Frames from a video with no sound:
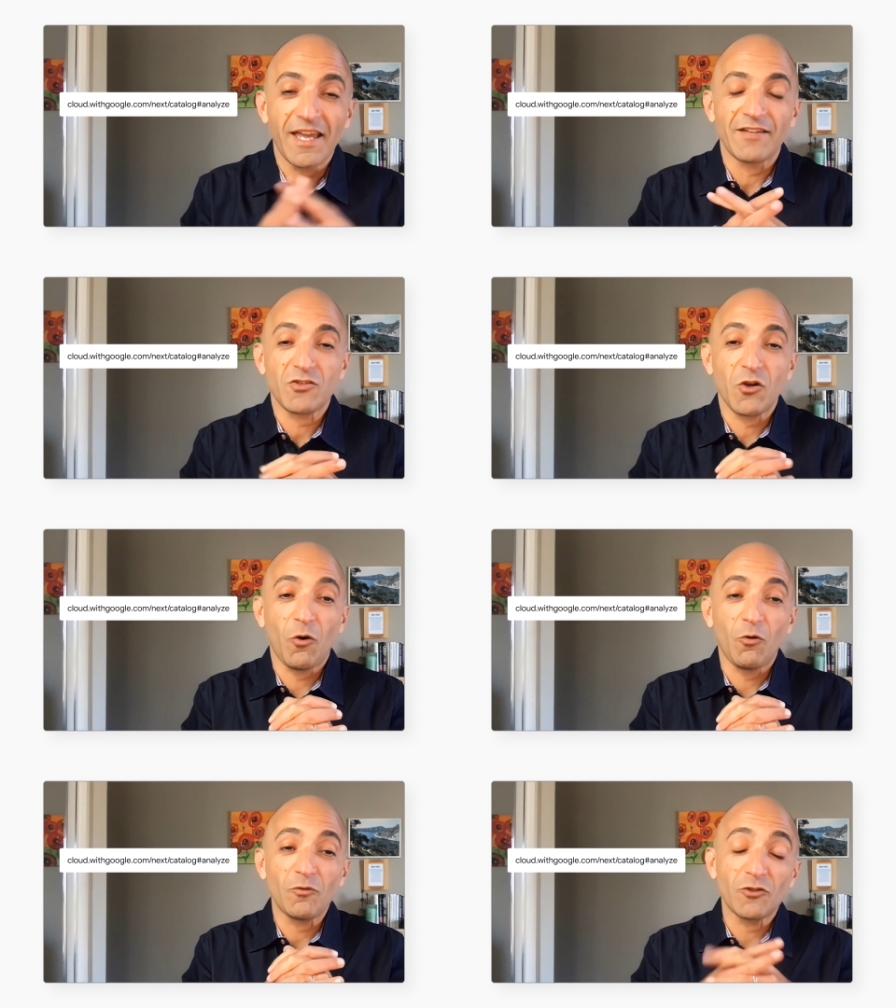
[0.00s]
And
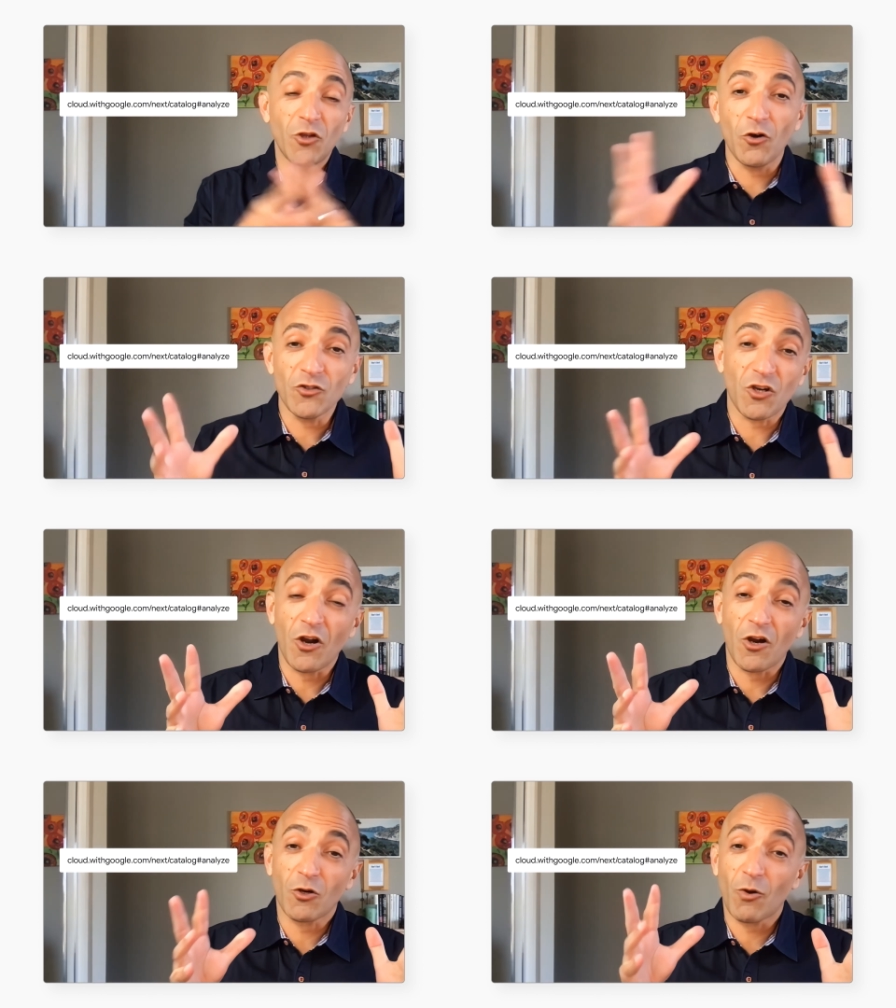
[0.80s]
so those
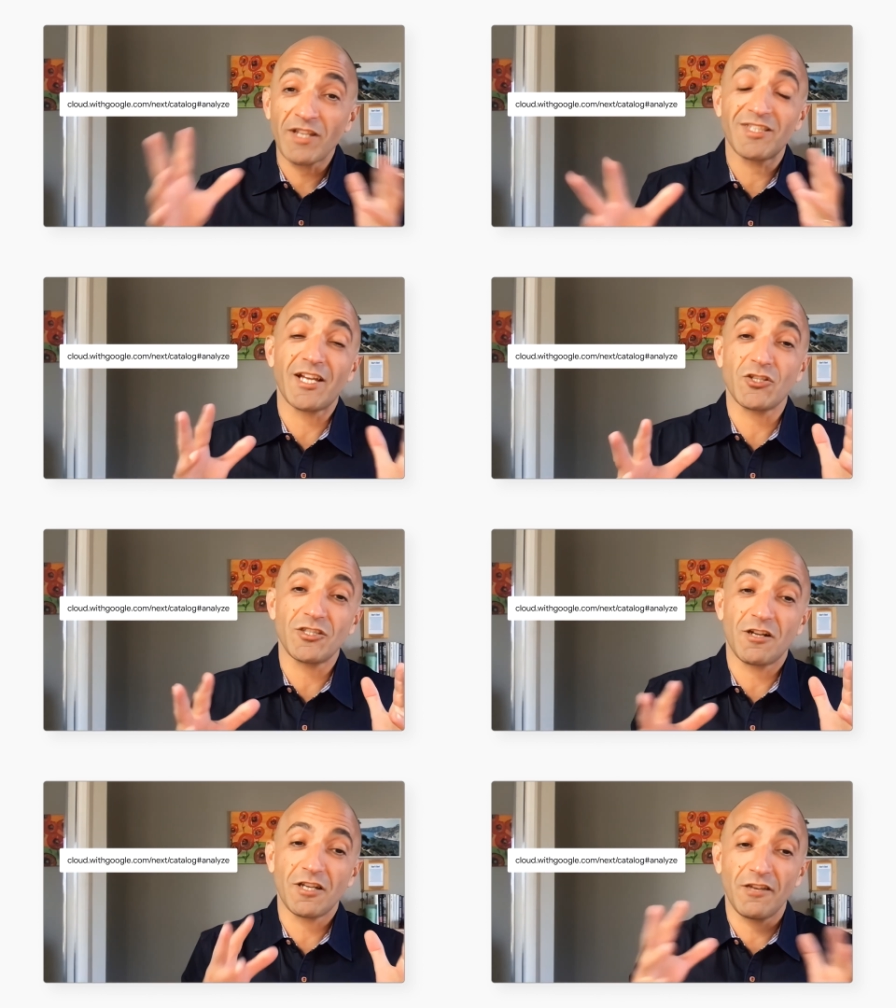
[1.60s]
are great
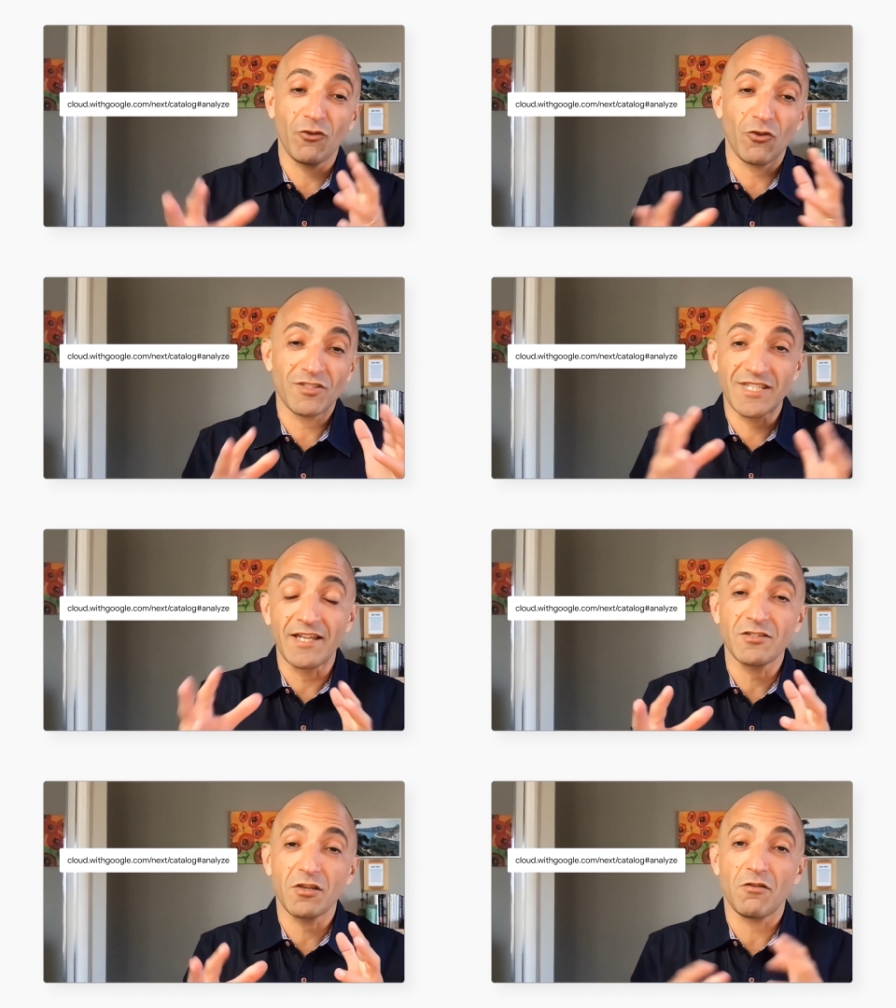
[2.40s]
sessions that give you a
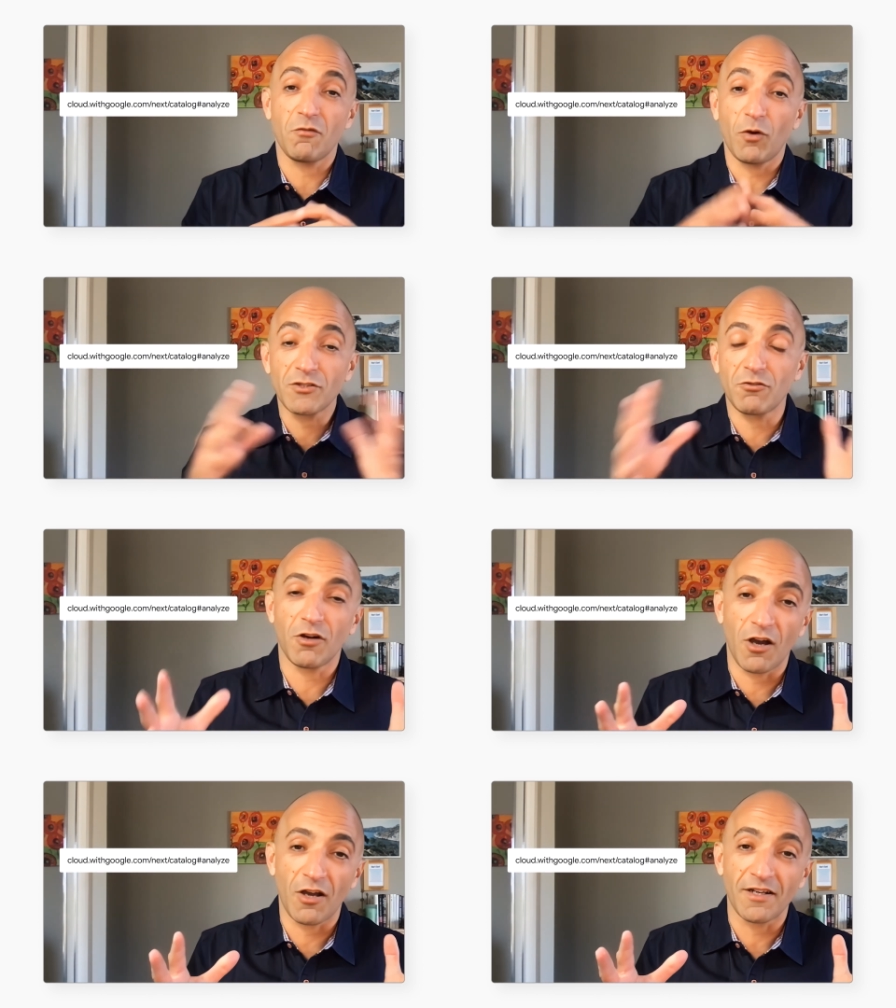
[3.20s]
sense of what's
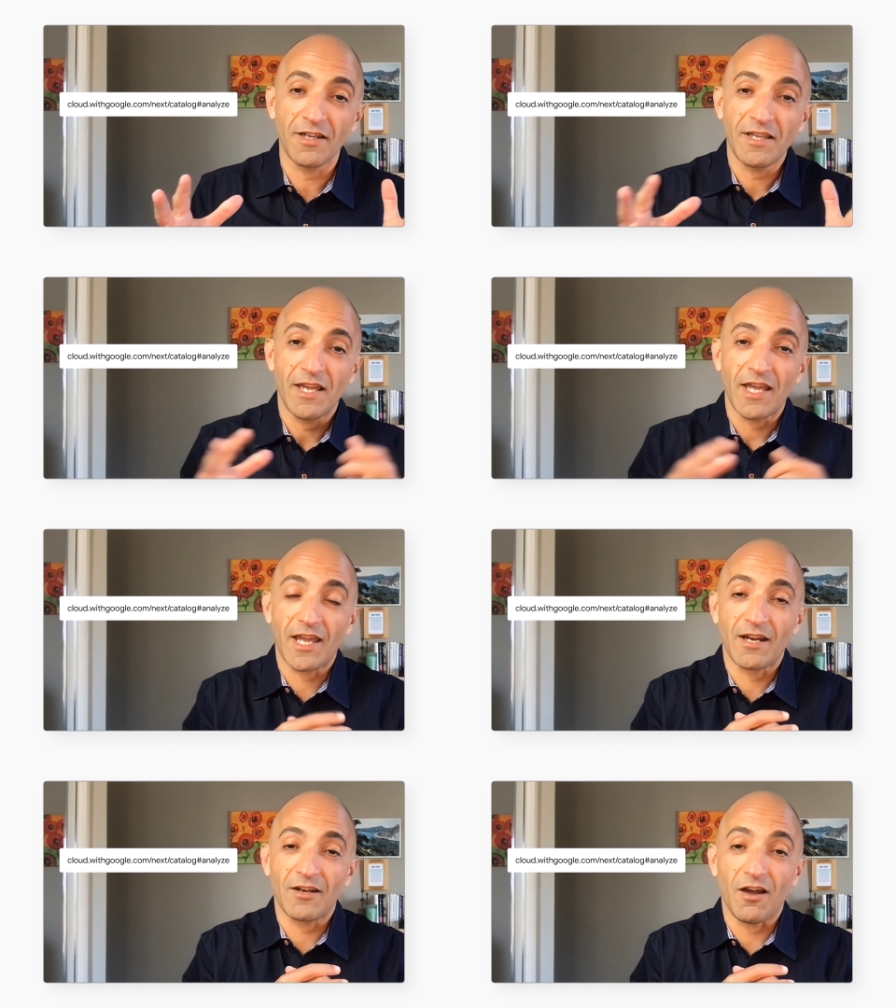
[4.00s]
going on
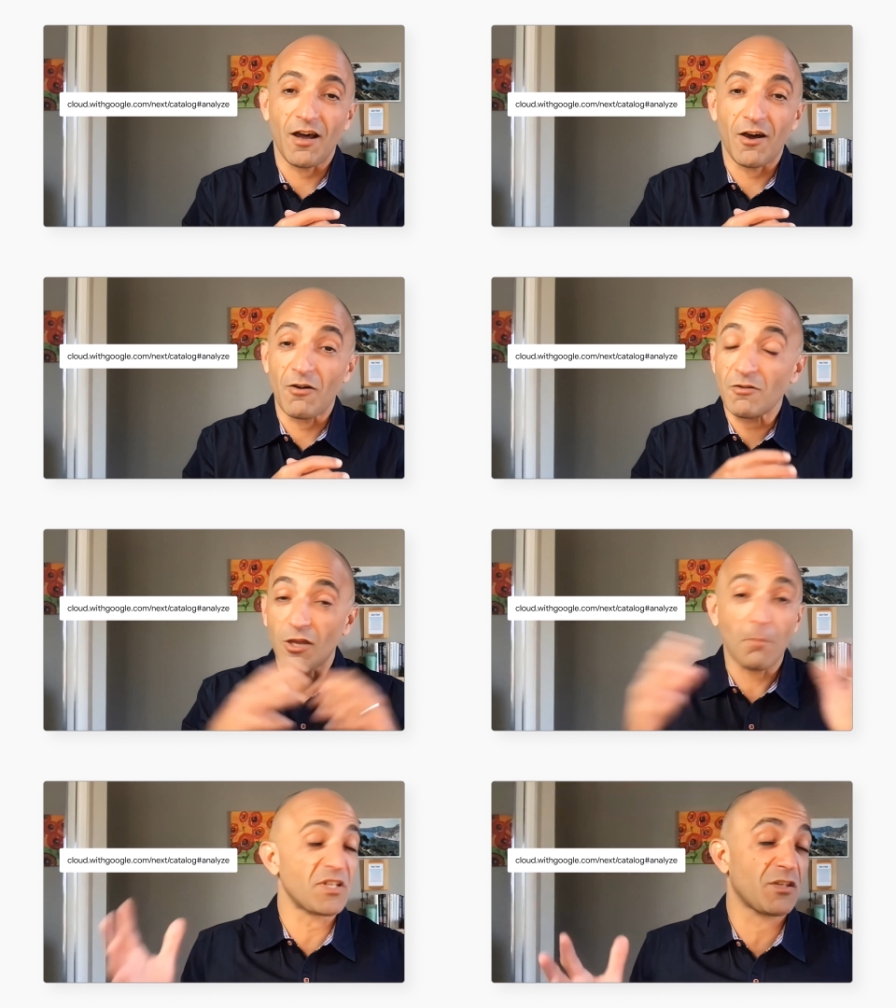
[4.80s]
in
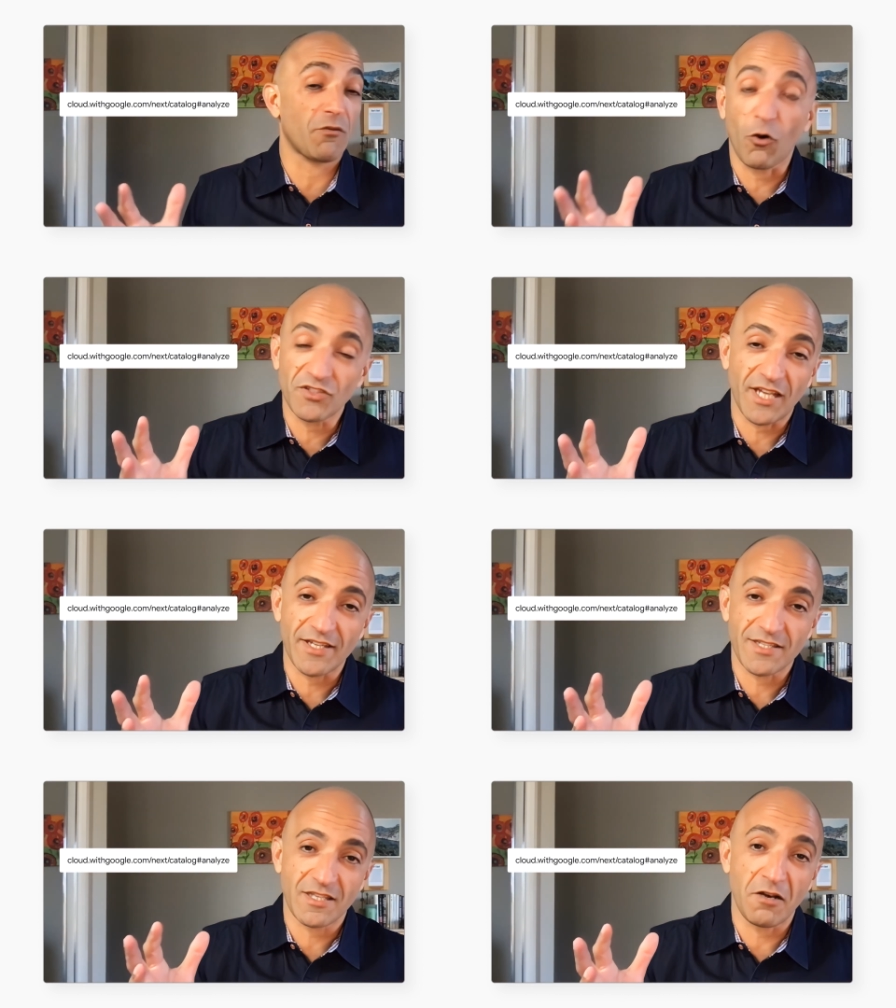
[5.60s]
companies of all
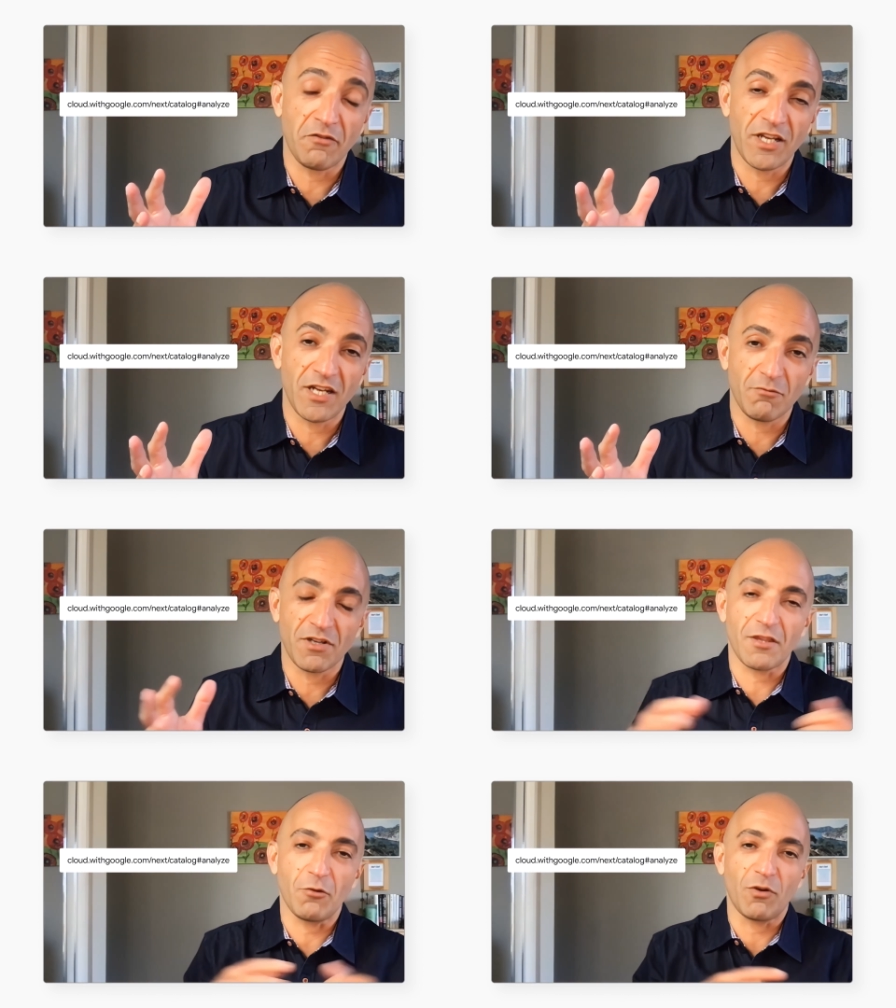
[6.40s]
sizes innovating
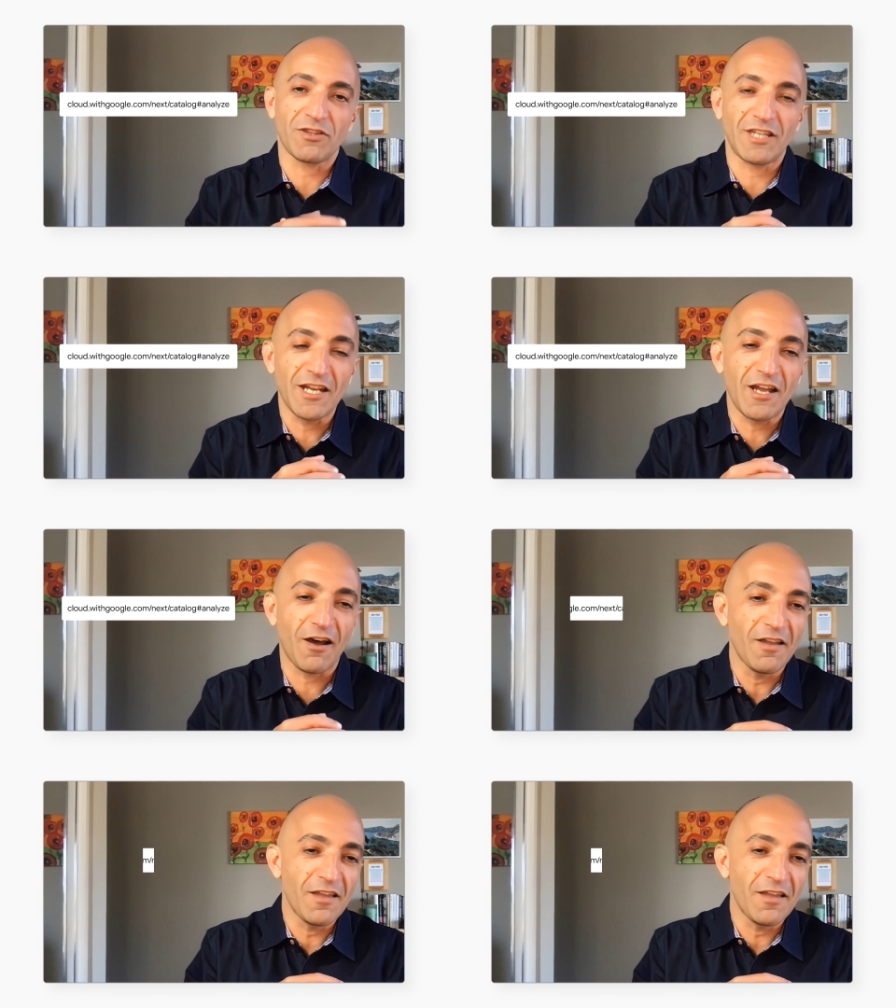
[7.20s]
with data.